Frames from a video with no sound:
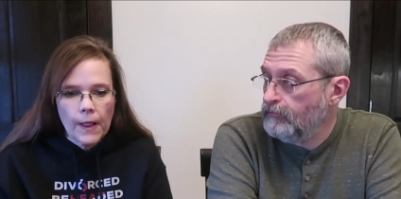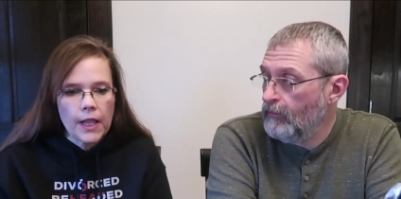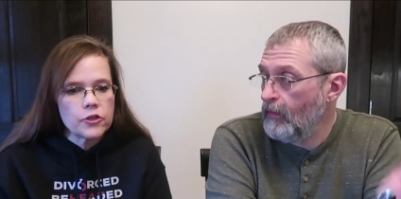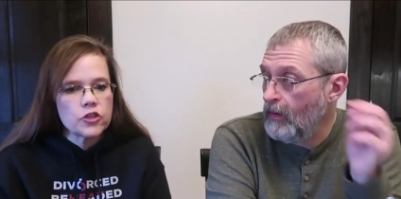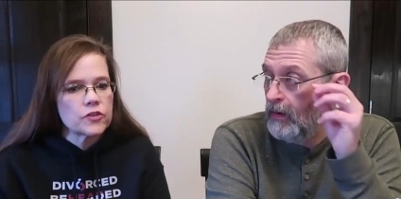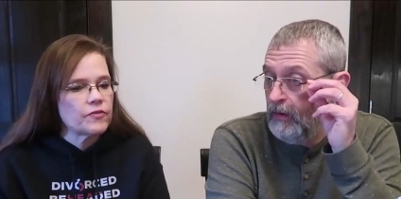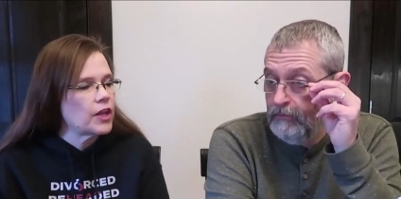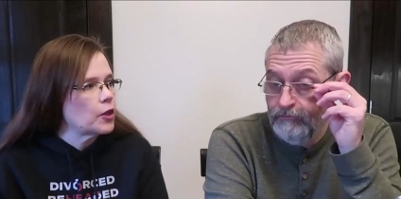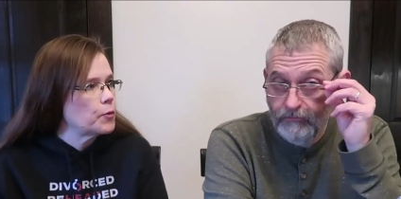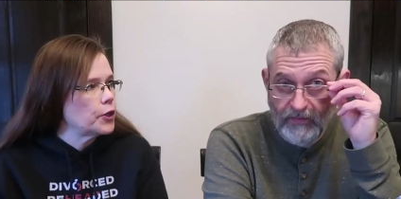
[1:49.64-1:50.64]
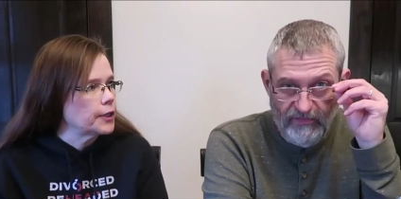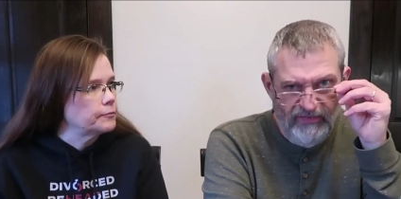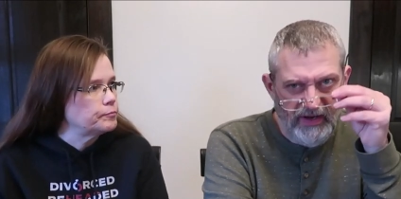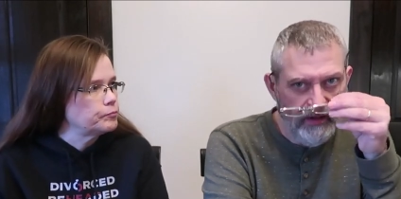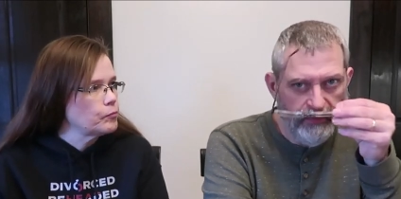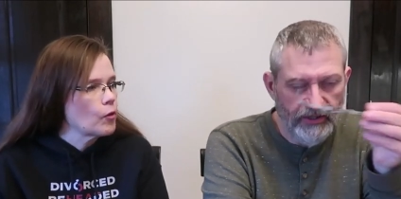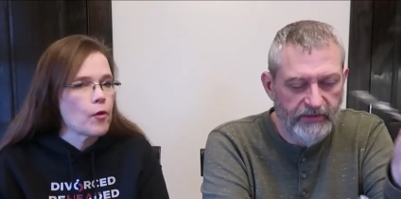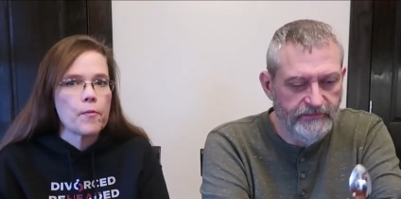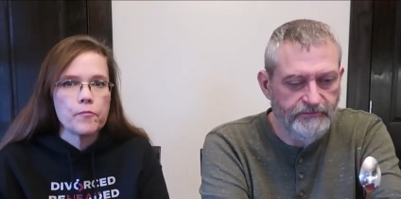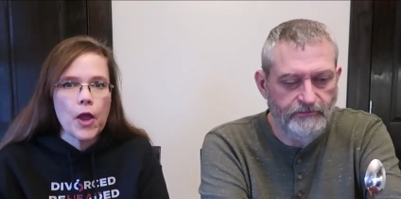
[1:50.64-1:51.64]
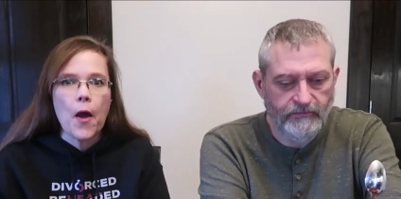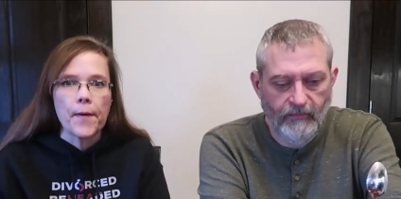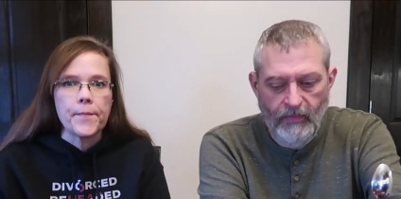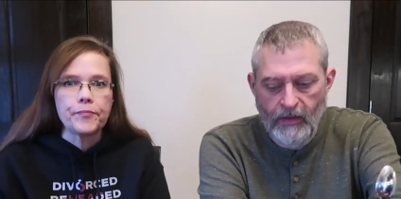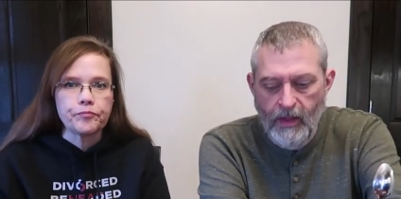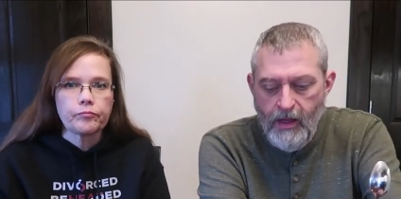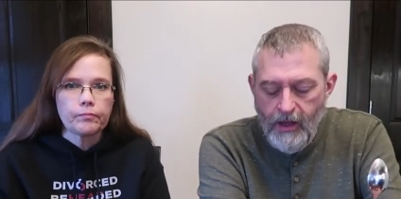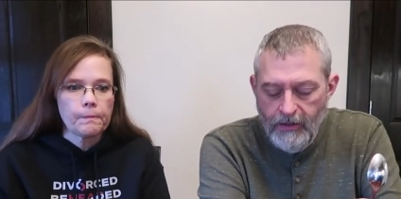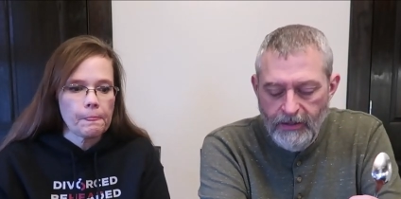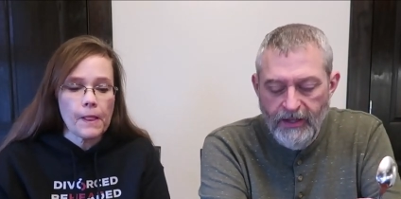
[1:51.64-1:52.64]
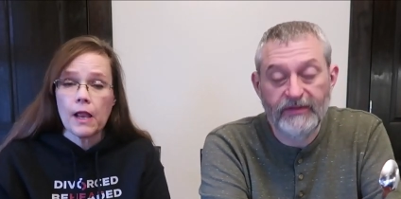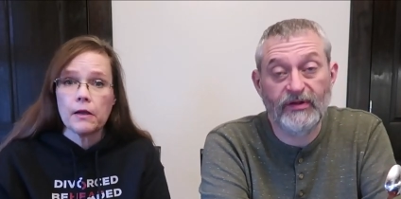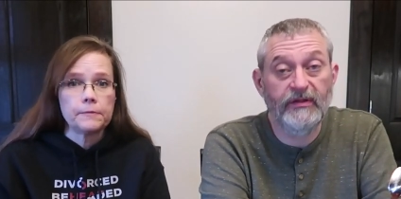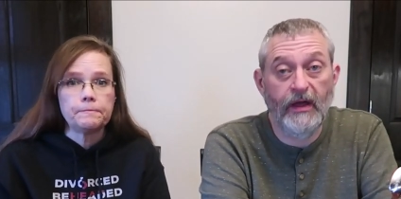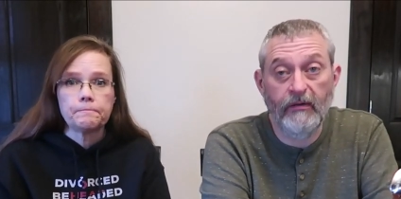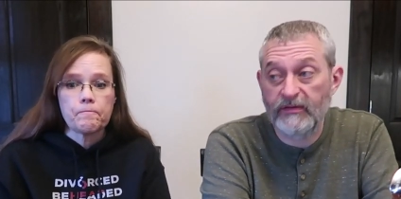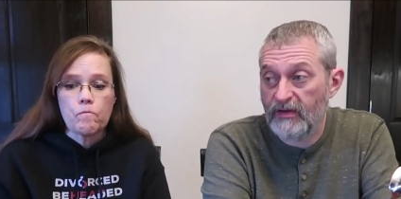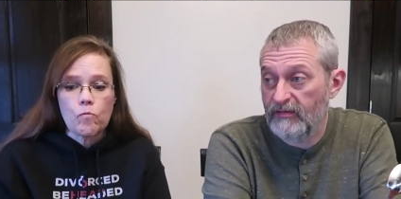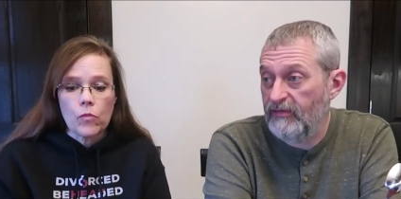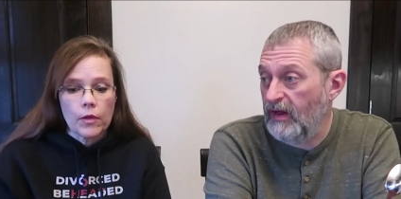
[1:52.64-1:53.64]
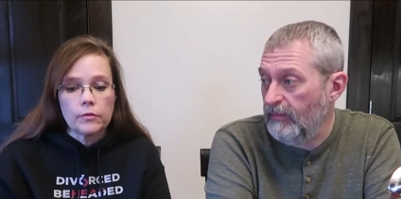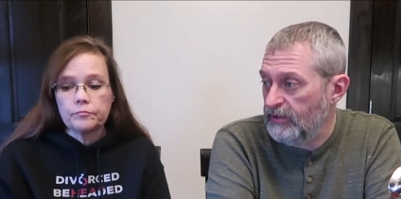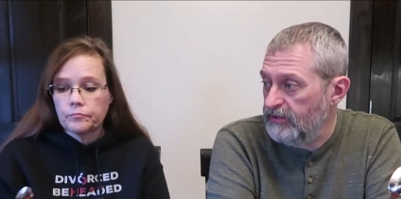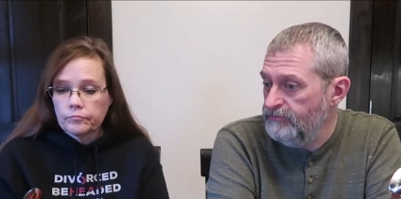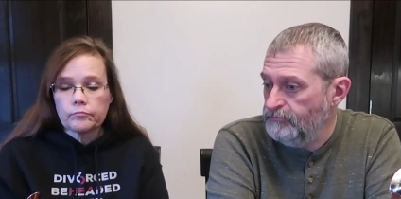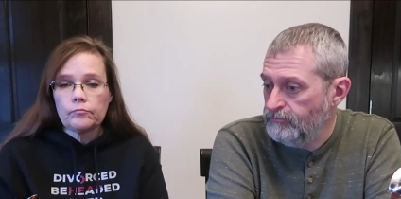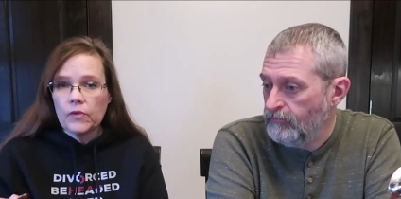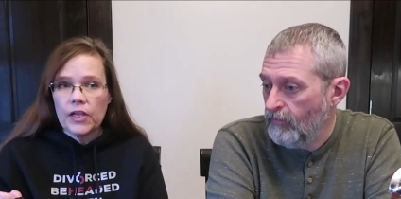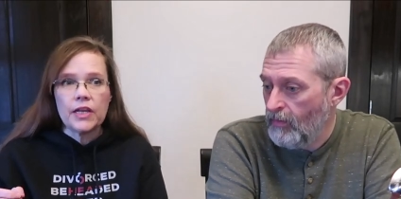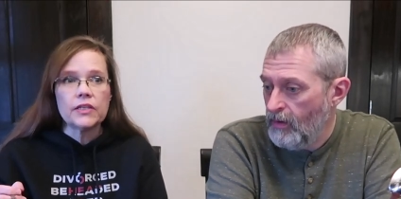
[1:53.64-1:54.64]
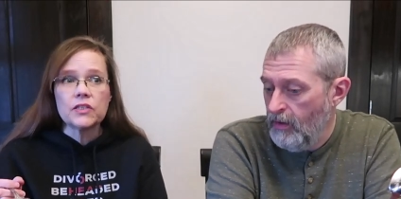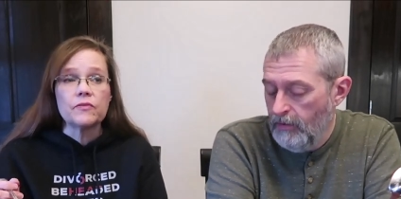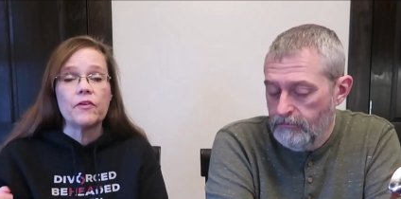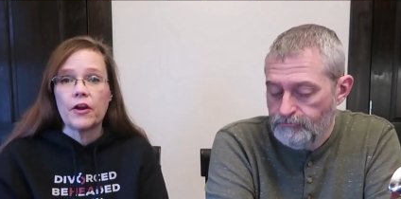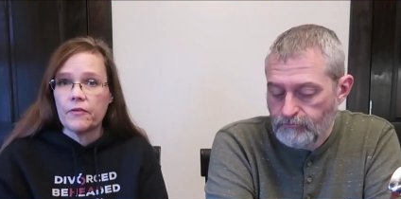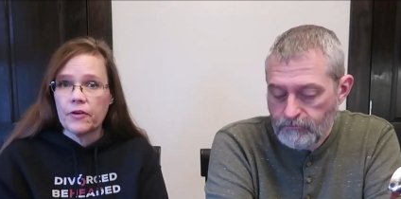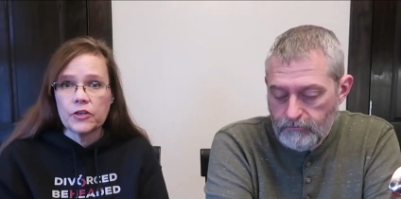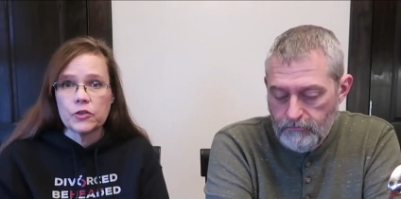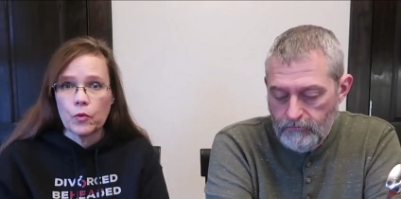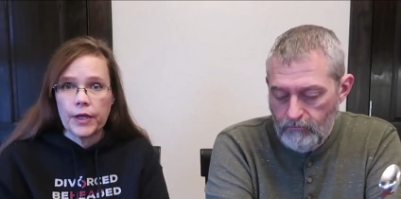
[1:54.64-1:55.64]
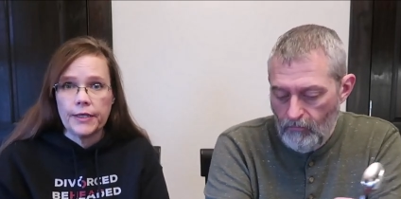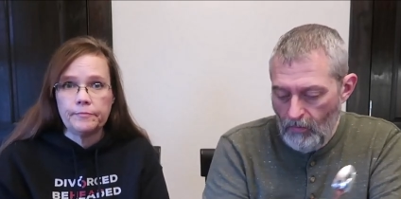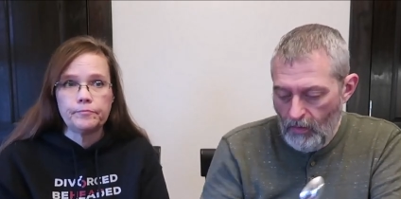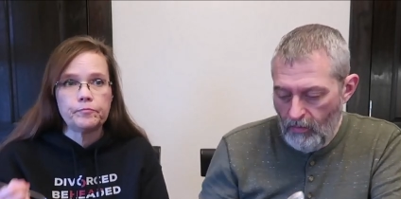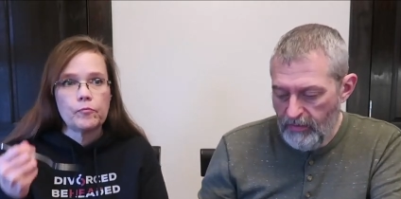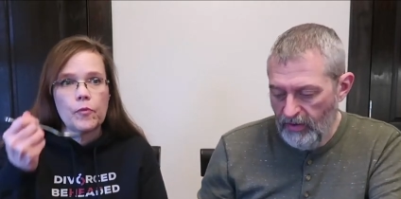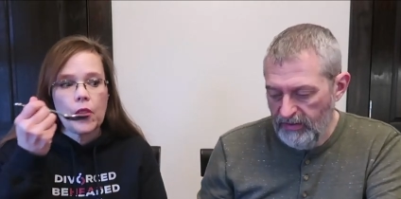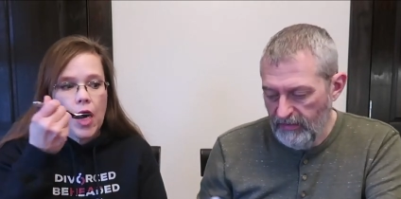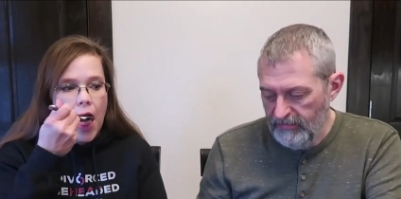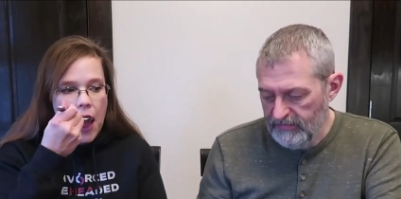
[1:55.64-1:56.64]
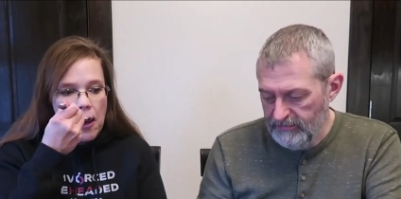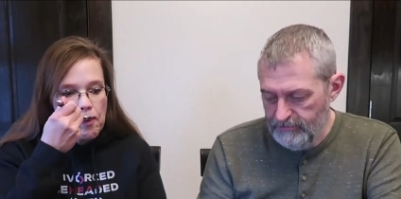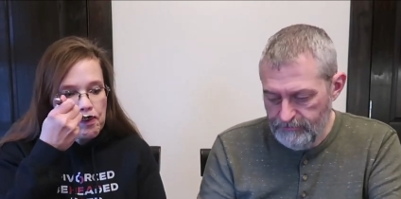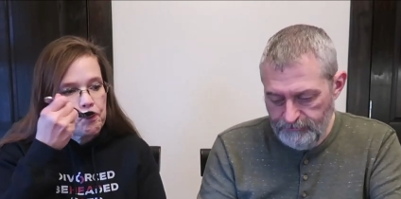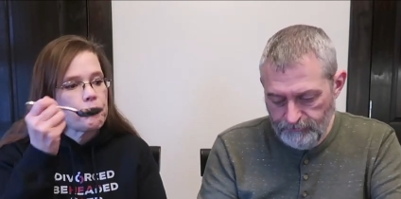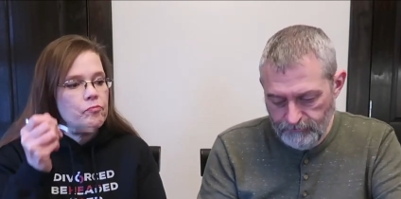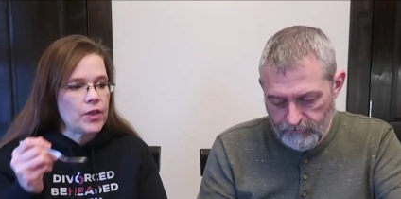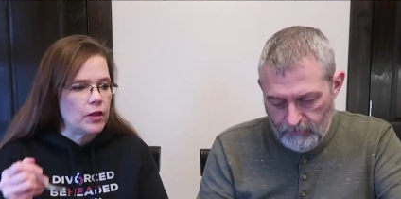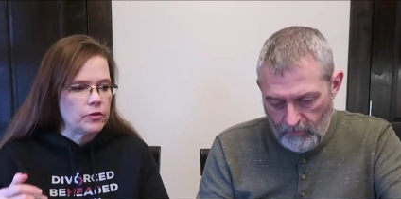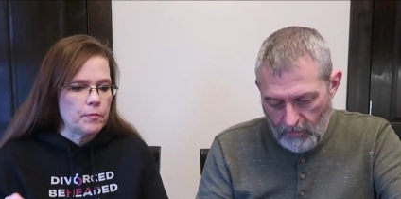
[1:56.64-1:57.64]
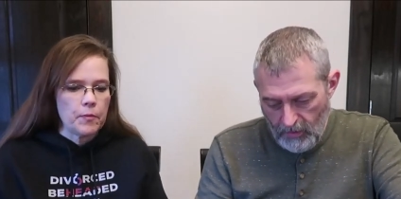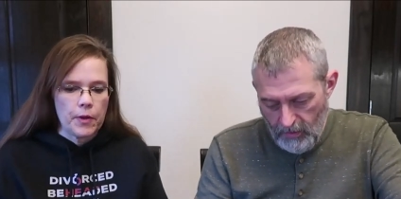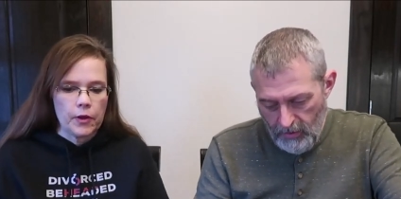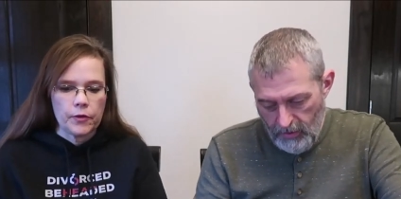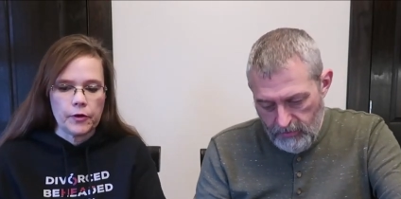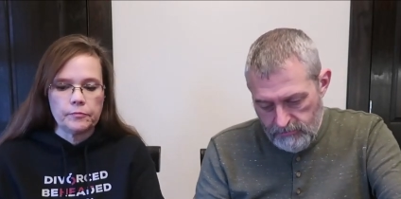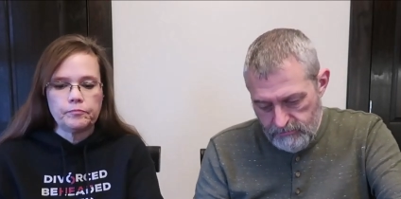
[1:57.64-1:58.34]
Speaker 1: It's just vanilla pudding. It's vanilla pudding. Yeah.
Speaker 2: It's good though. It's a good vanilla pudding.
Speaker 1: It is. It's very, very sweet.
Speaker 2: Let me go ahead and dump this.
Speaker 1: Mm -hmm. Yeah, dump them all in there.